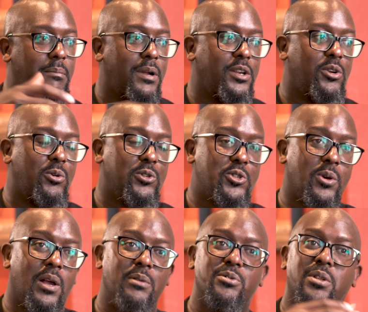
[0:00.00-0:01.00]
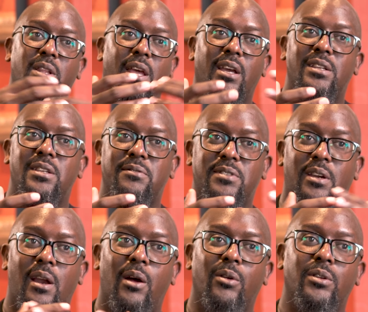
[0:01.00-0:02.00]
but it also comes with negatives
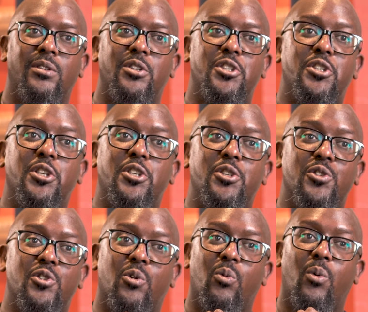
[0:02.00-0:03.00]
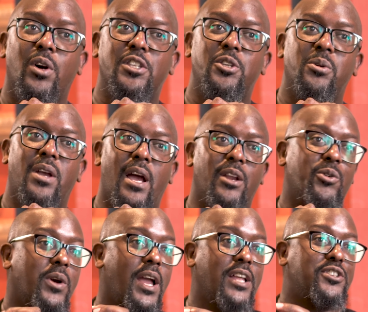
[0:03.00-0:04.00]
around restrictions on what you can
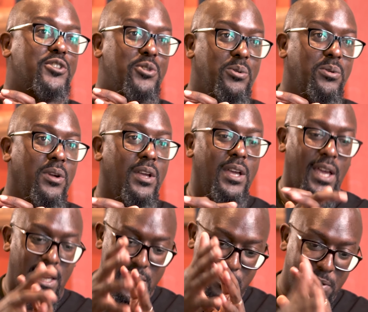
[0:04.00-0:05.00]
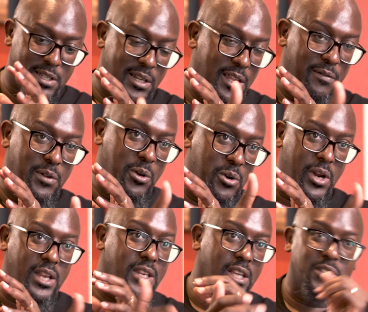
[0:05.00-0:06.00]
or can't do, especially if
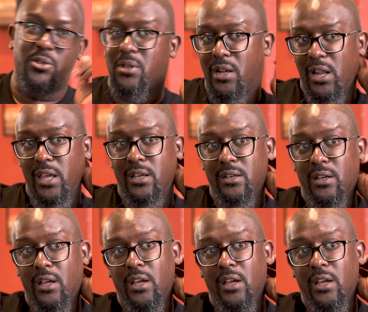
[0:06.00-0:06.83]
right next to the lake.